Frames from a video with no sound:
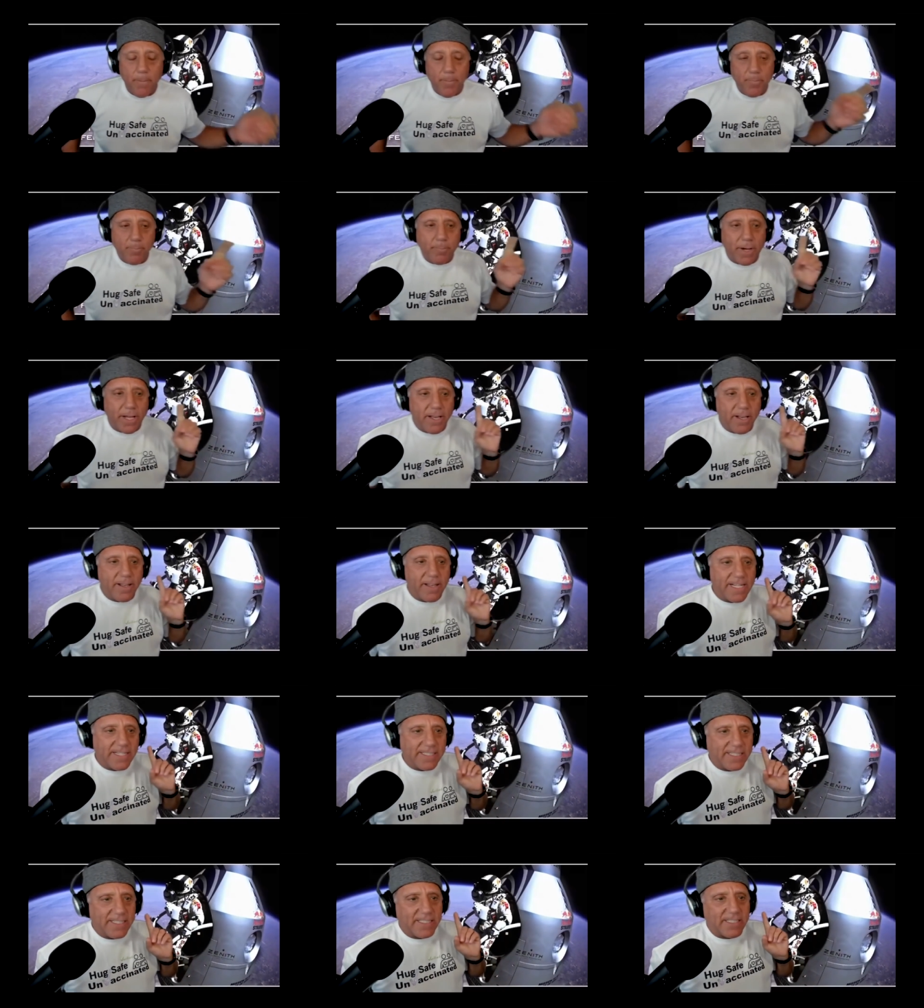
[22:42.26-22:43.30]
But
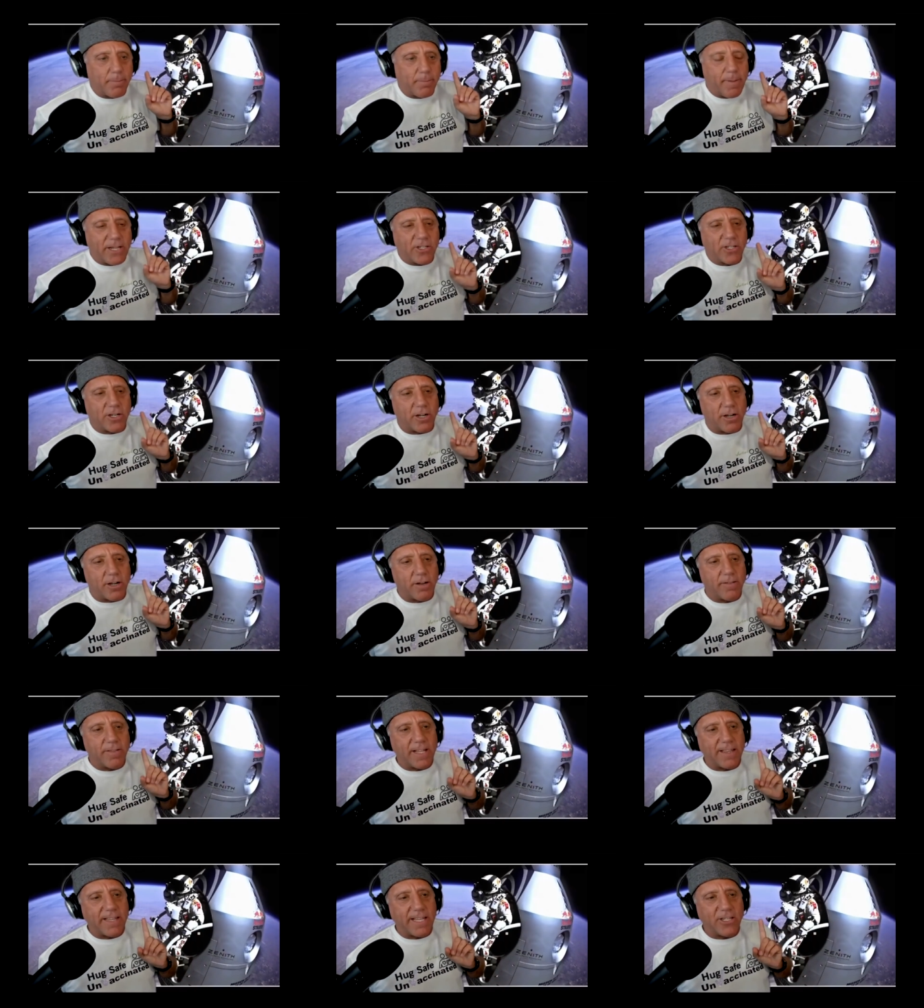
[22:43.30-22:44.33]
this is the picture
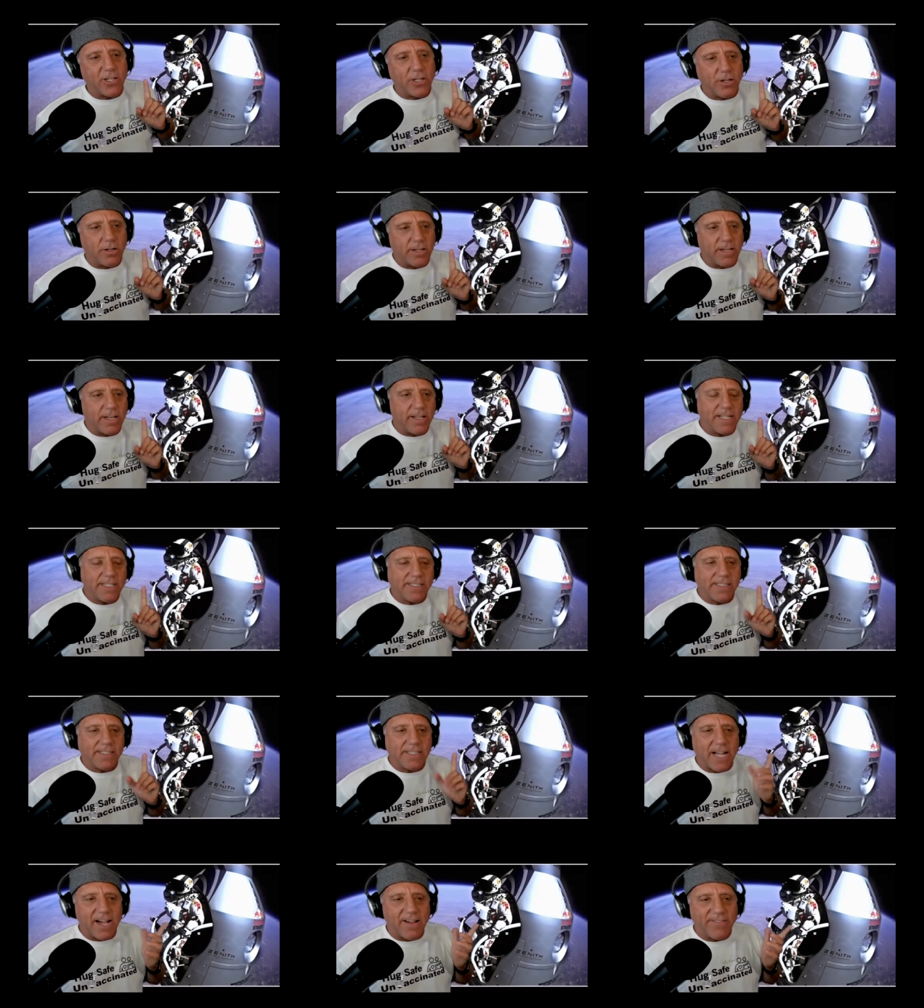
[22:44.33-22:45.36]
that they showed, and this
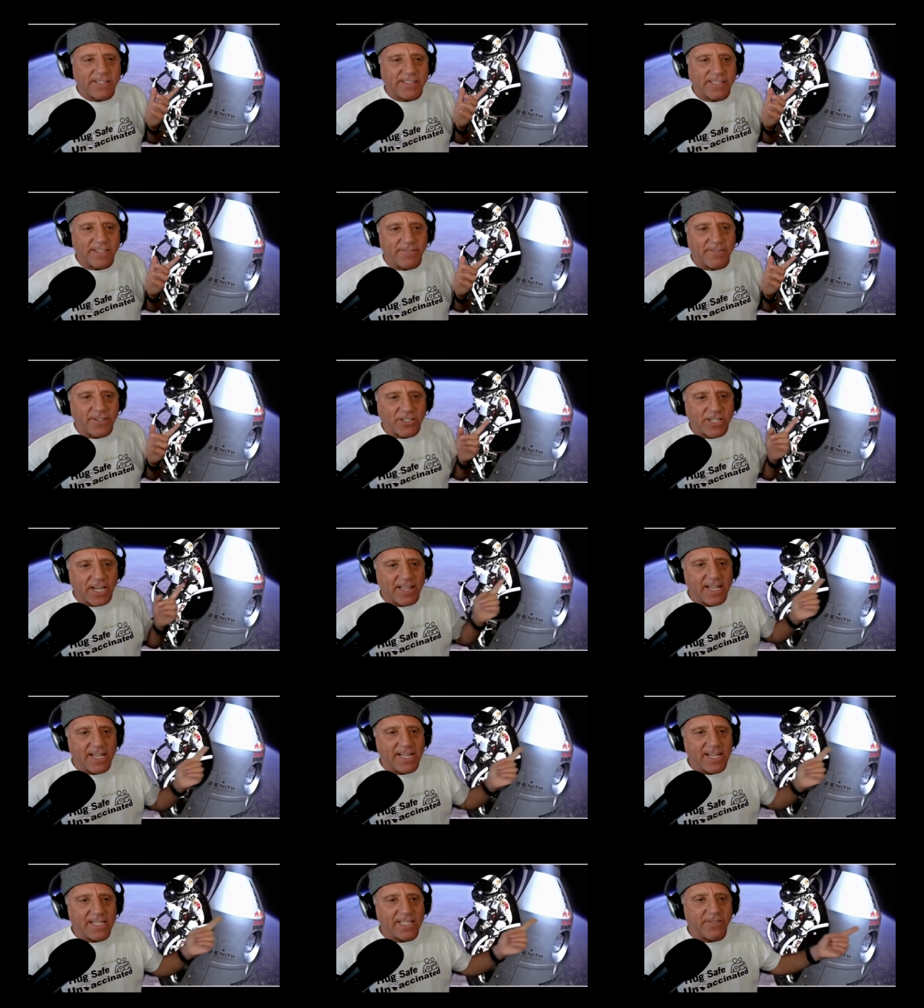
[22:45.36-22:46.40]
is obviously a fisheye
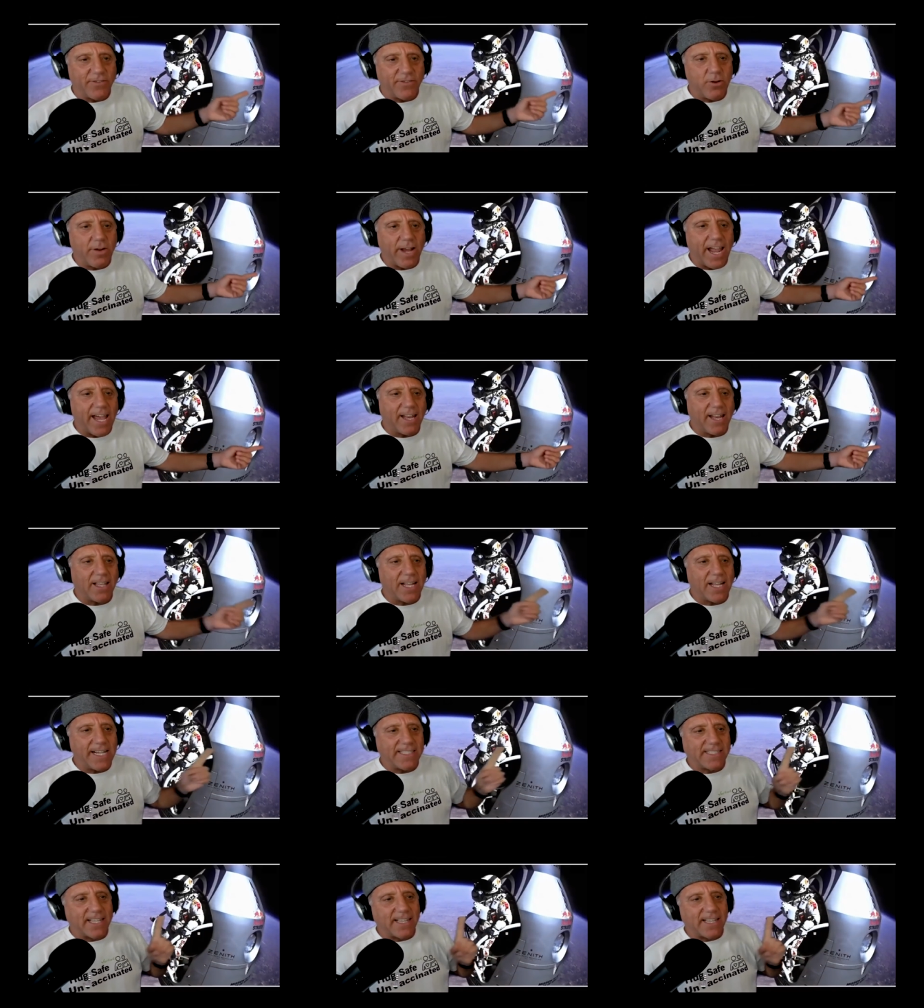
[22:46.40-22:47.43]
lens. If you
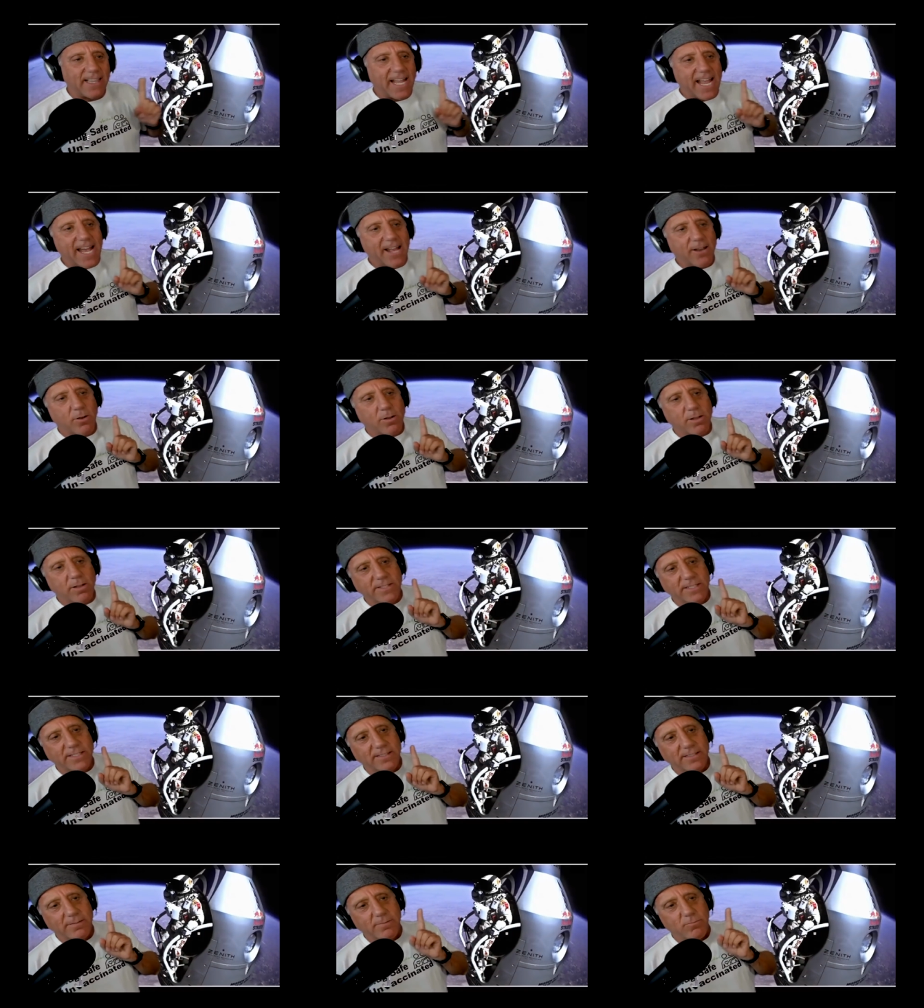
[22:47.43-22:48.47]
analyze the land, all of
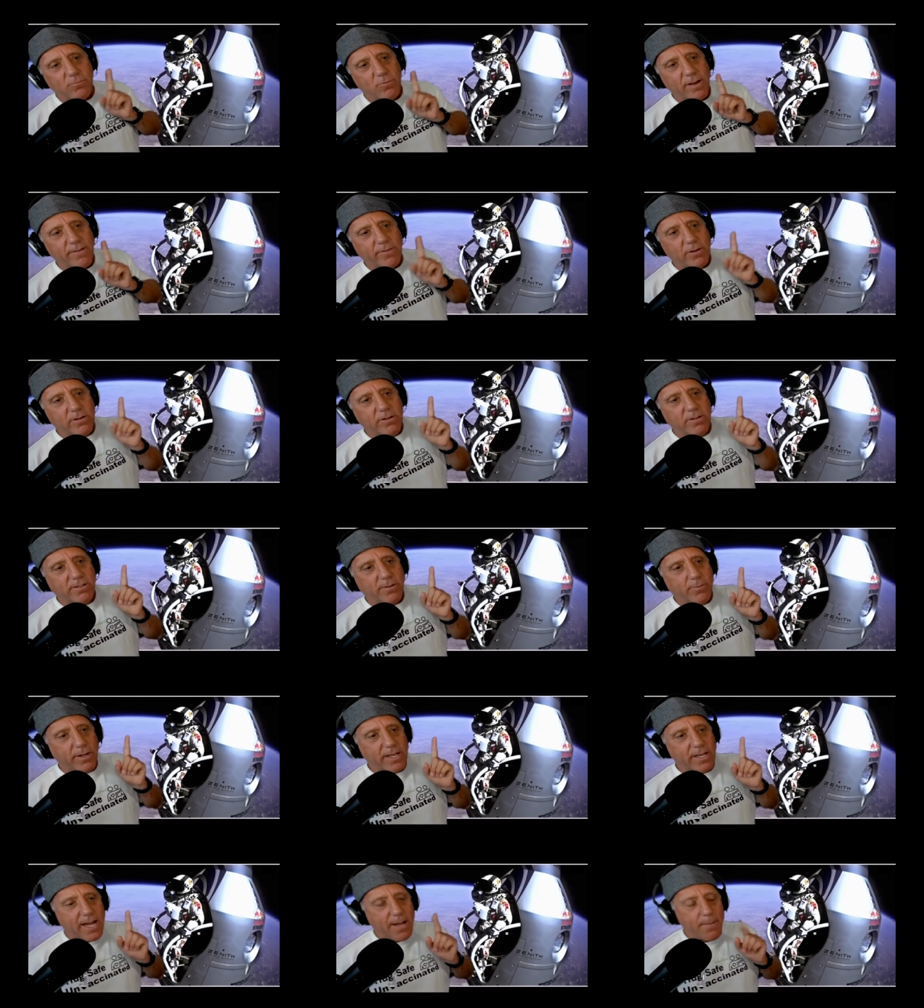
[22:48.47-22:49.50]
these rivers and
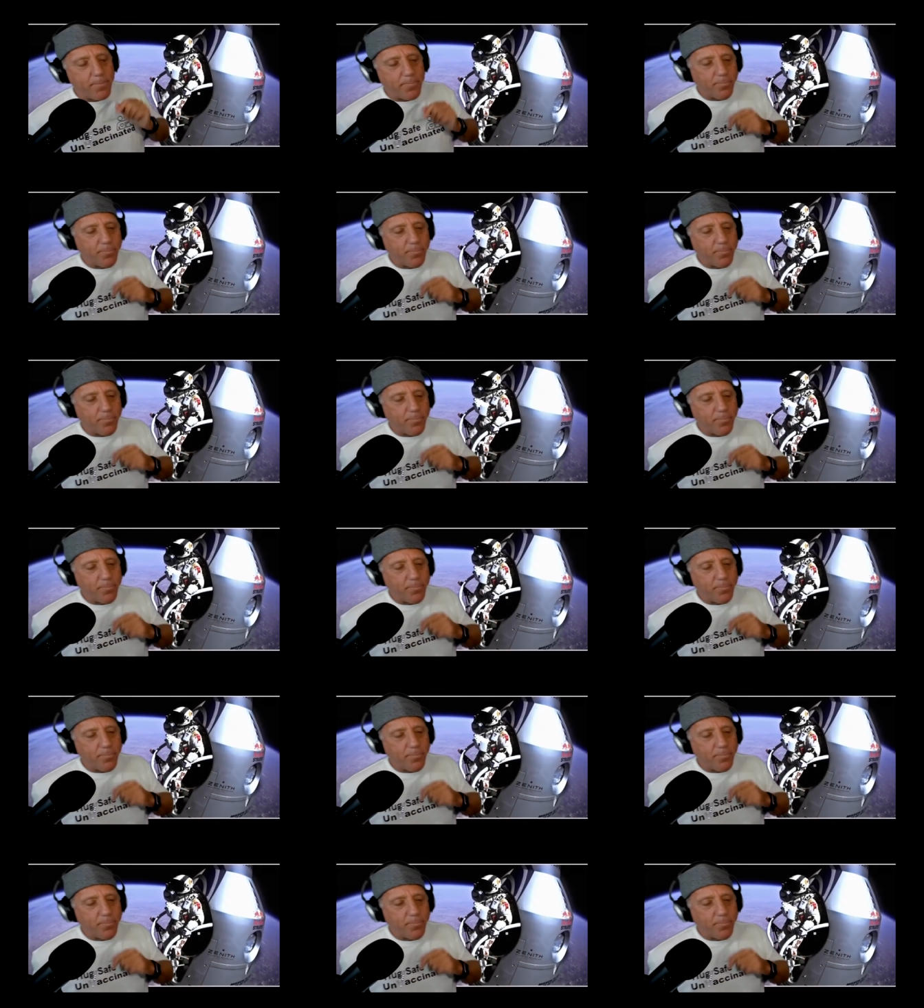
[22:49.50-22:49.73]
whatnot,